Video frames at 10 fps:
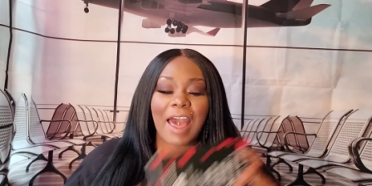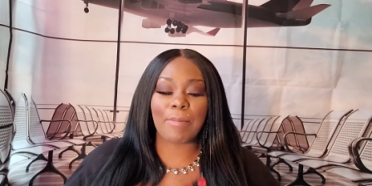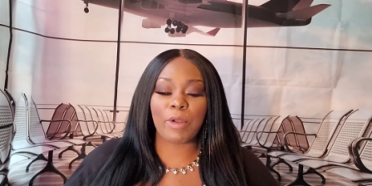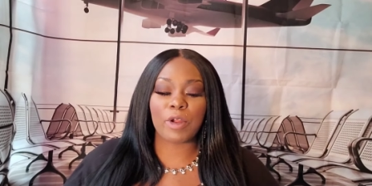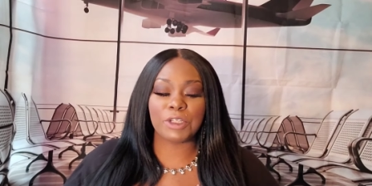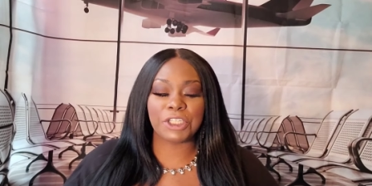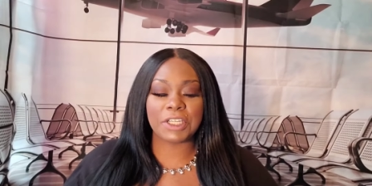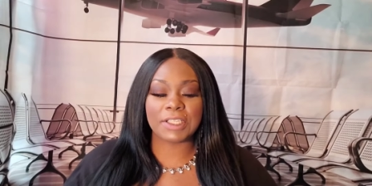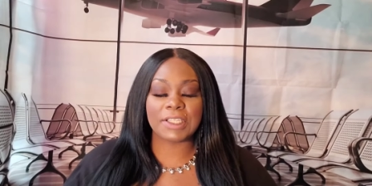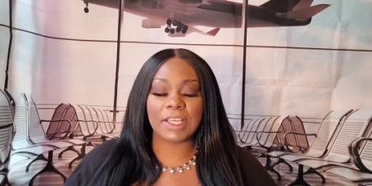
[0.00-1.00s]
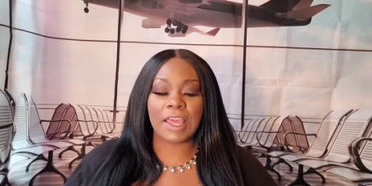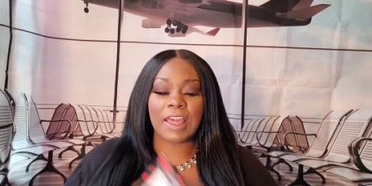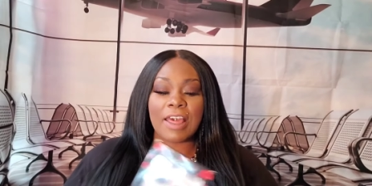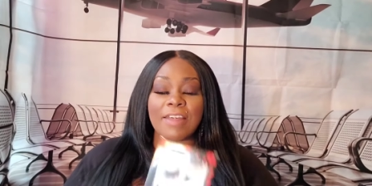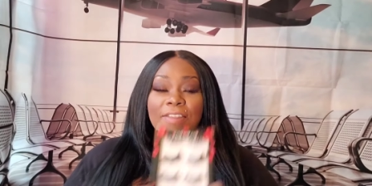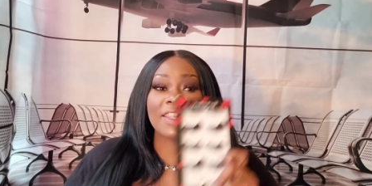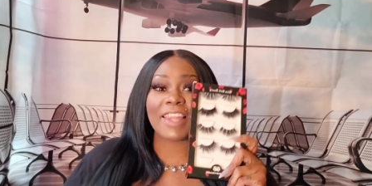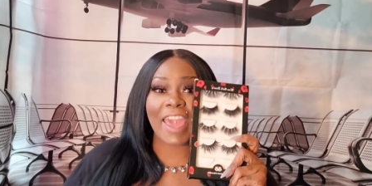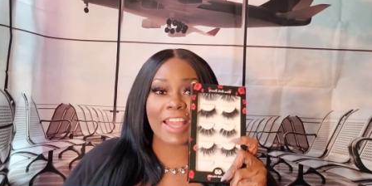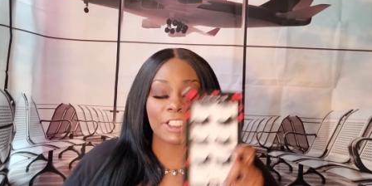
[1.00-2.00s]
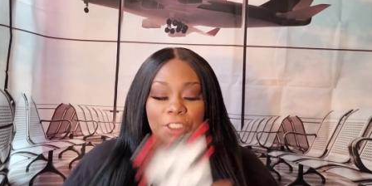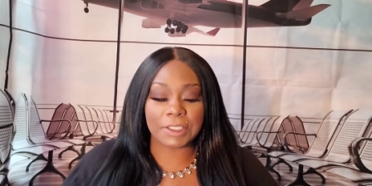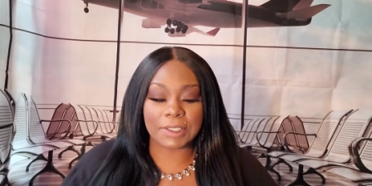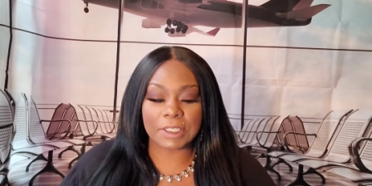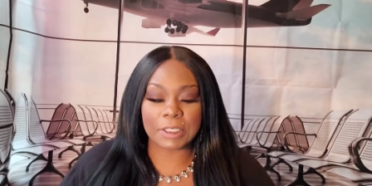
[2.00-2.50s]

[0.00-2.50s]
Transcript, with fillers: I purchased the lashes,